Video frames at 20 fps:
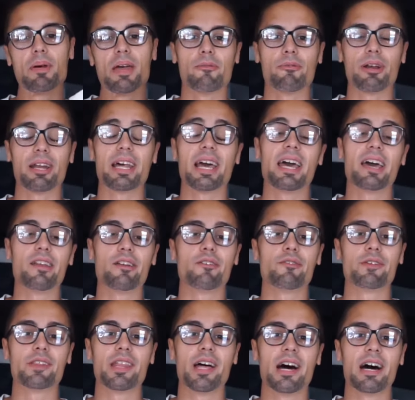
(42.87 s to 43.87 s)
and we're gonna head
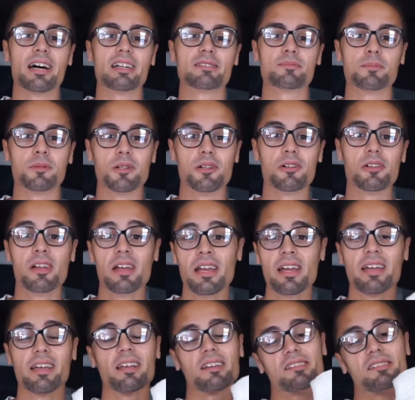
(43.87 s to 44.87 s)
over to the hospital
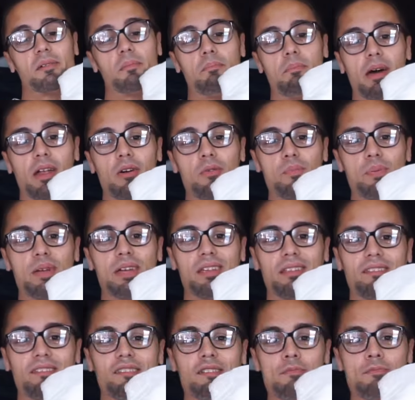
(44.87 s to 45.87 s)
and get some metal
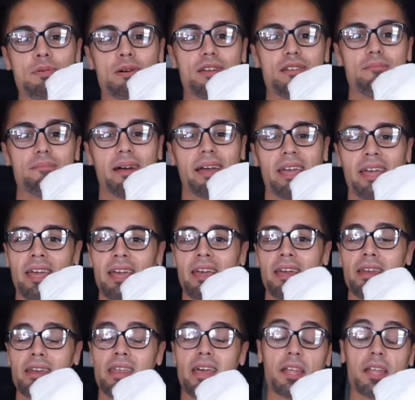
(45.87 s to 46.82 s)
pins put in my hand.